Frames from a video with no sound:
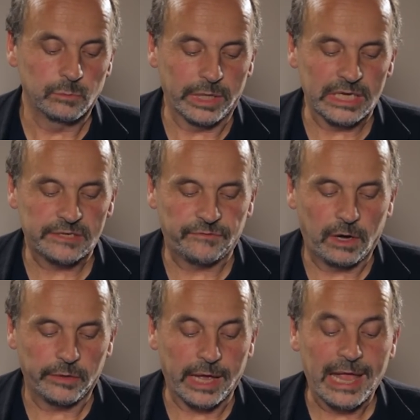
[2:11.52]
with his
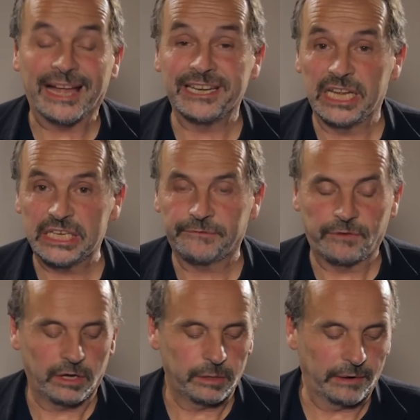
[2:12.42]
father and his
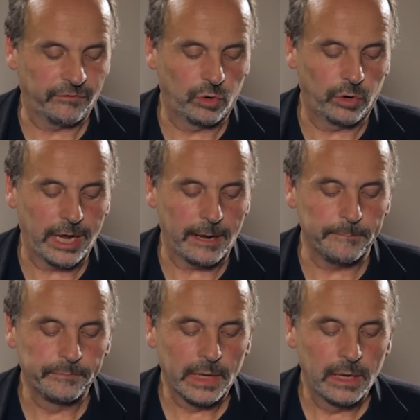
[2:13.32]
father before
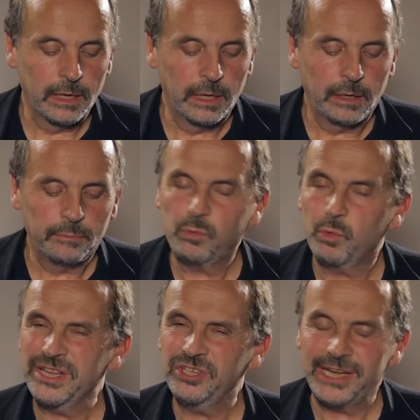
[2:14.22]
him. But
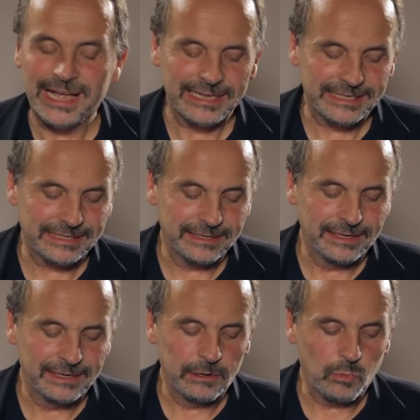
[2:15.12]
when she asked
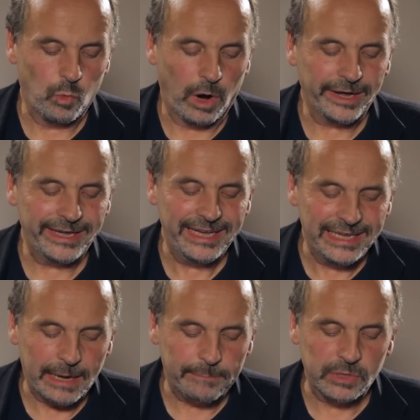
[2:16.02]
why he
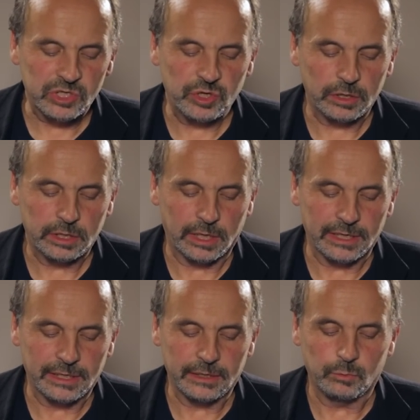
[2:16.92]
kept the
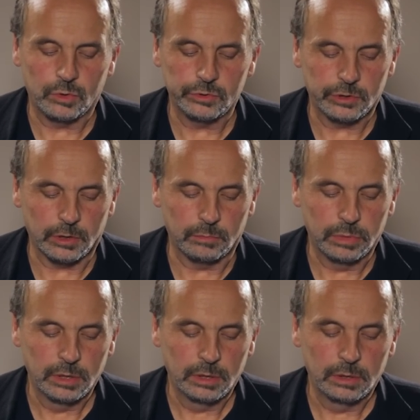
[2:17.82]
shotgun in the
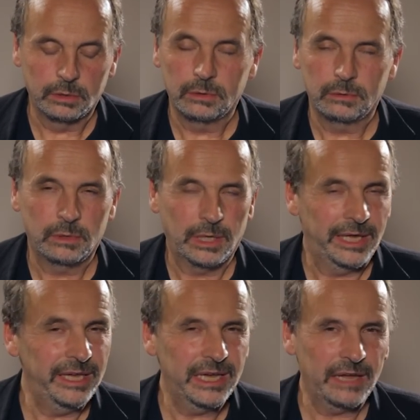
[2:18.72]
wardrobe,
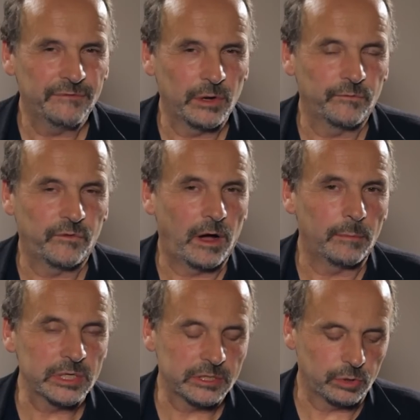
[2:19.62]
he gave no
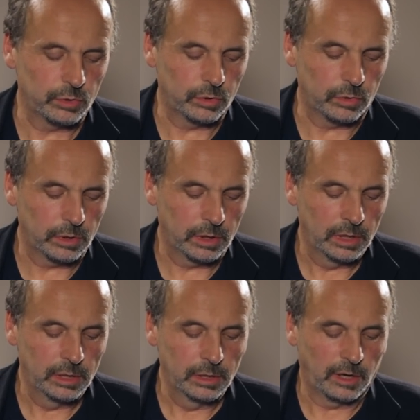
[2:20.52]
farmer's talk
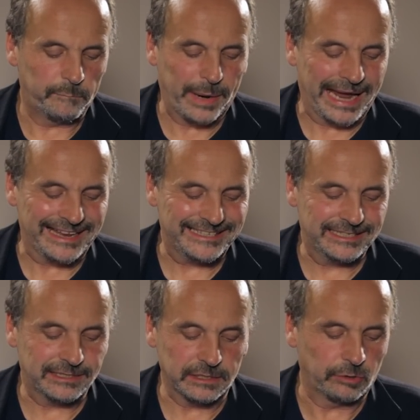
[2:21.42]
of
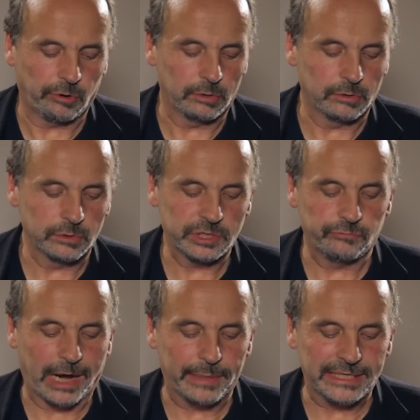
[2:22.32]
pests and crows and
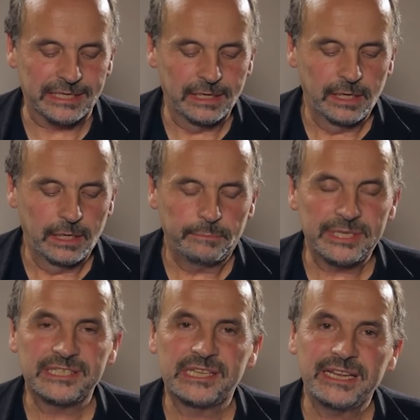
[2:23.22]
rabbits, but
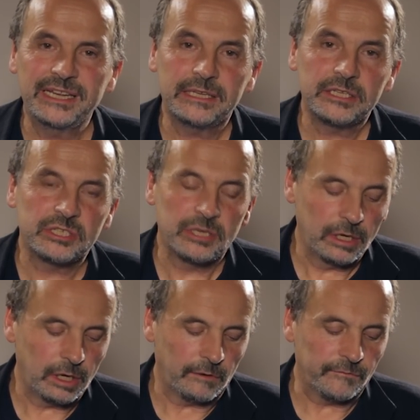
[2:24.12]
said it
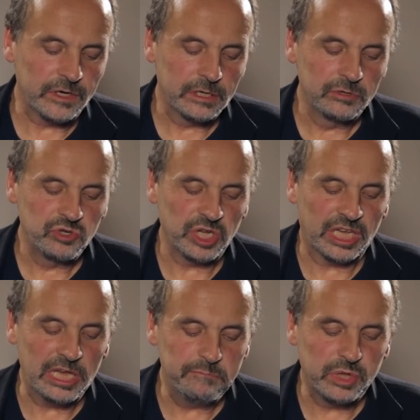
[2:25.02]
served to
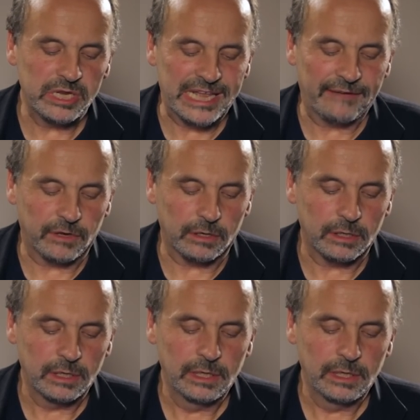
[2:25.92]
keep the devil